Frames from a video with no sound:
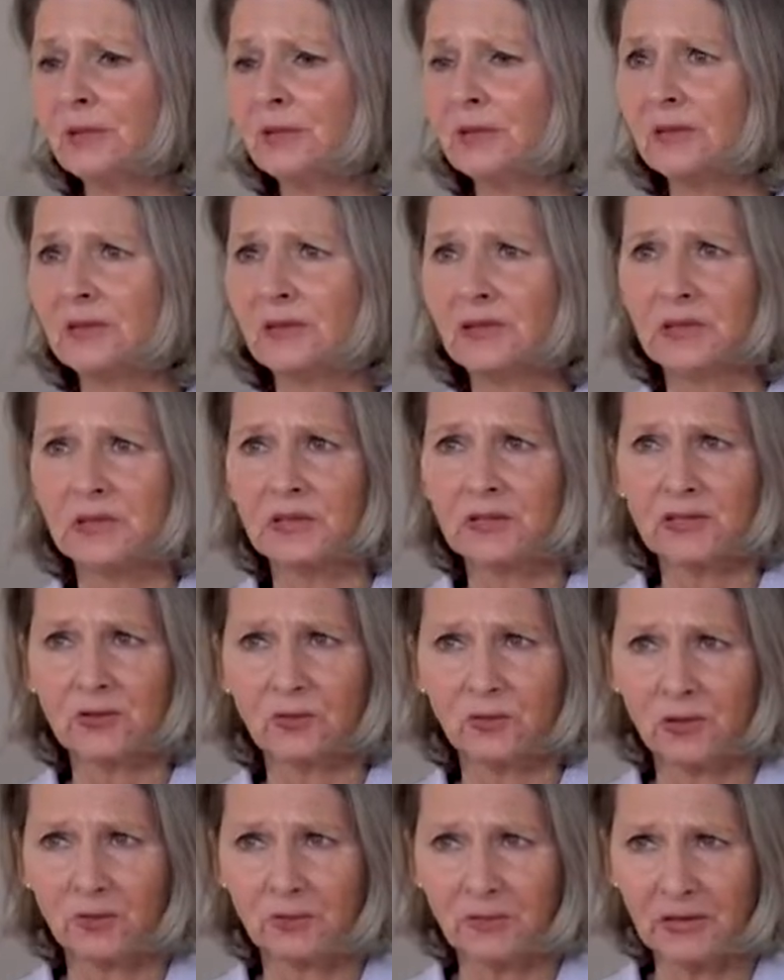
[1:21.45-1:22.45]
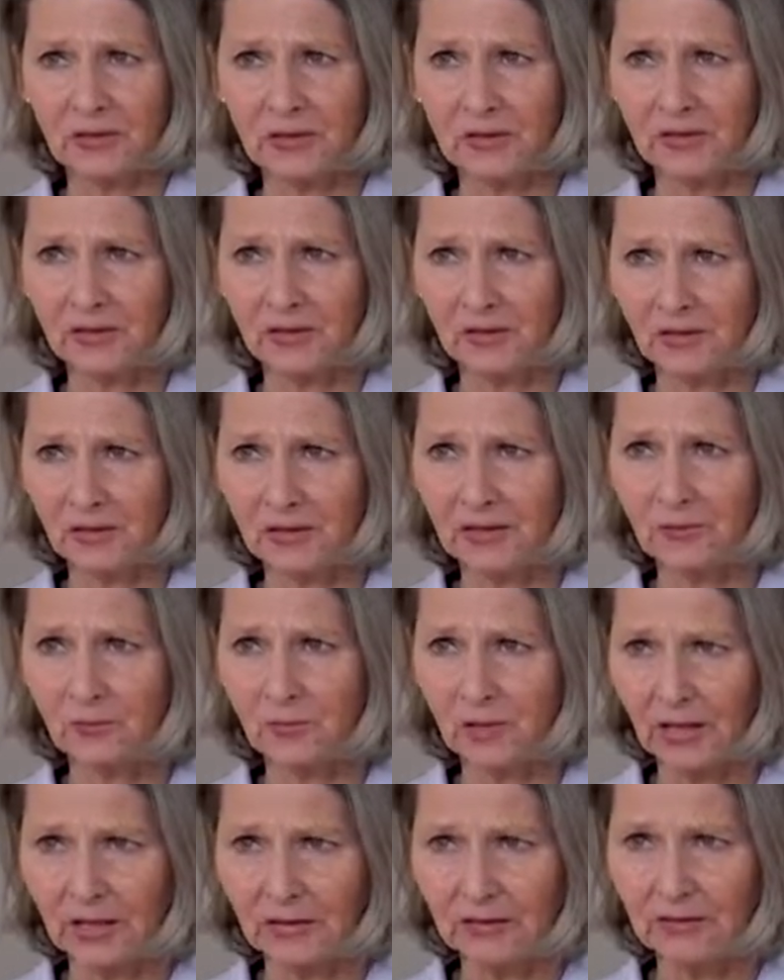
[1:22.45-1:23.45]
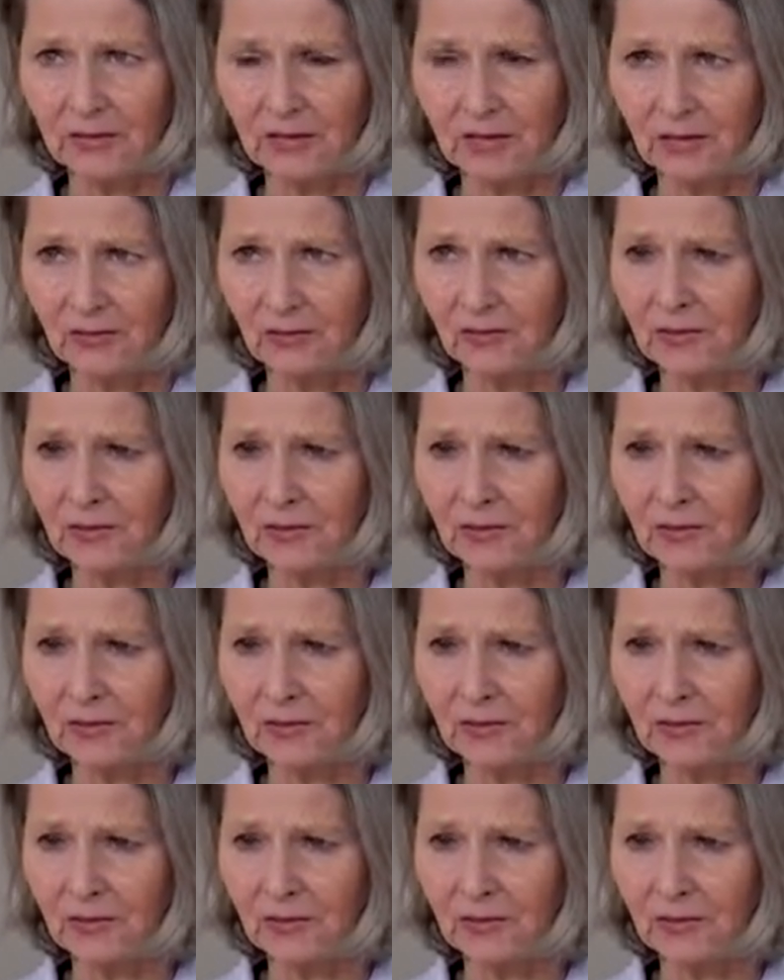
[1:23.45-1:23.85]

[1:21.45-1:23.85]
this young girl then stayed in the hospital.